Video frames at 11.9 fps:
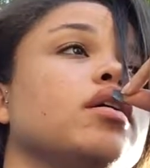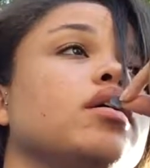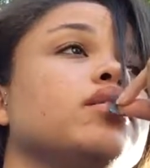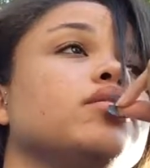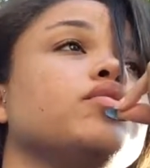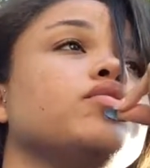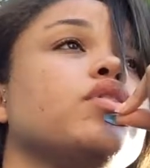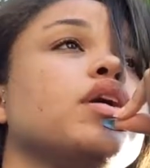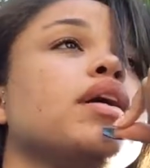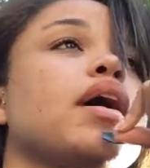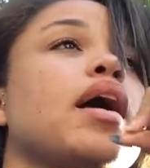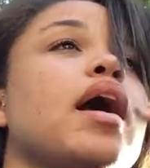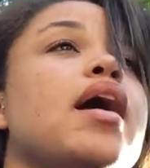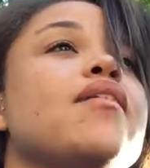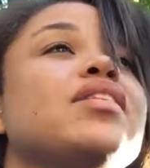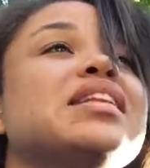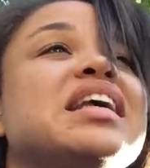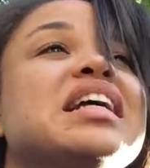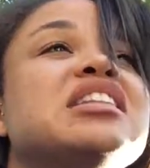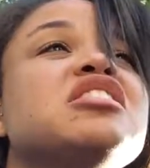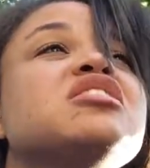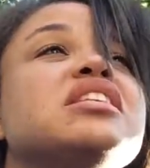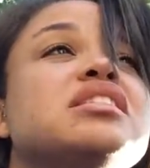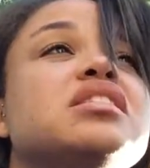And then Friday. I have an
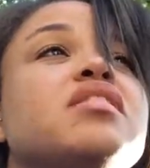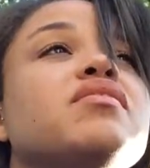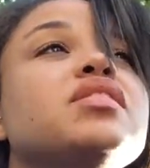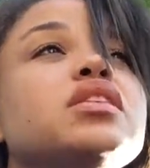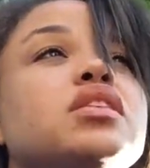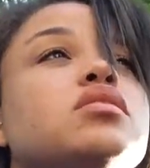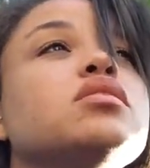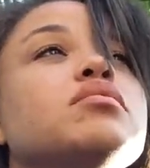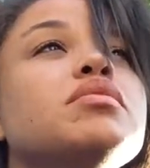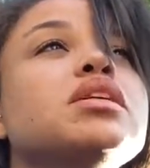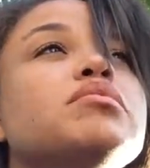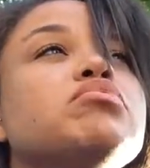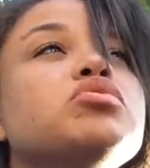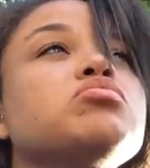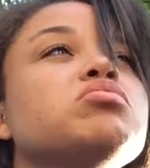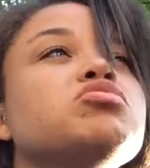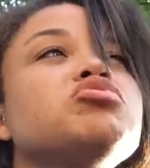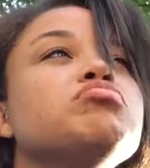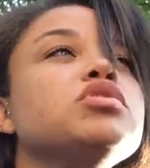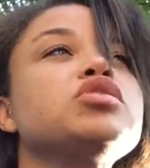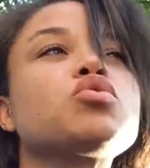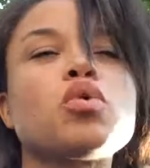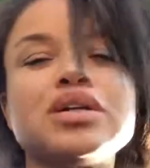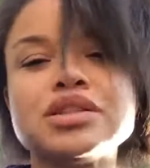interesting video coming up. It's going to be
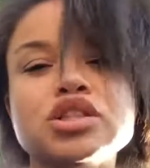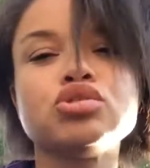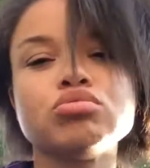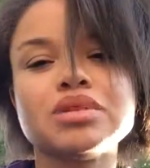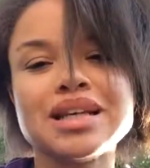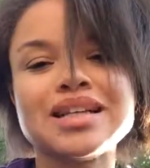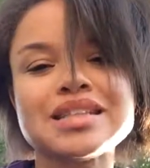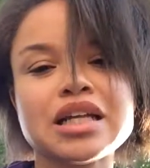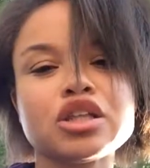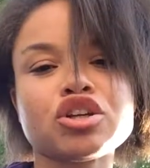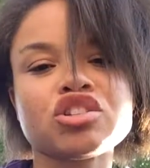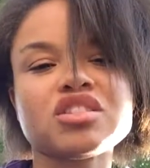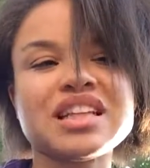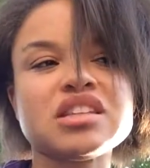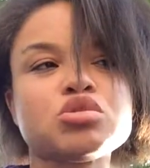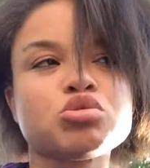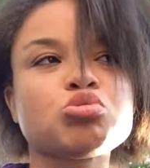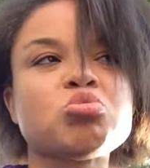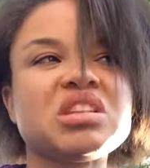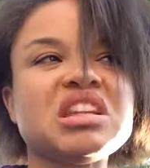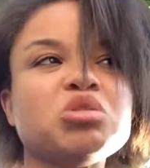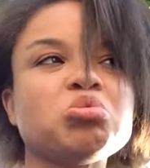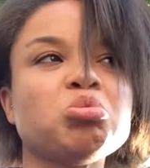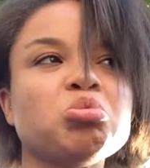22 things I learned at
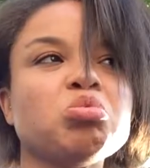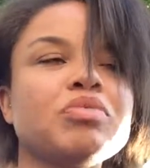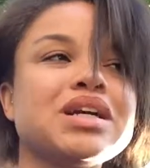22.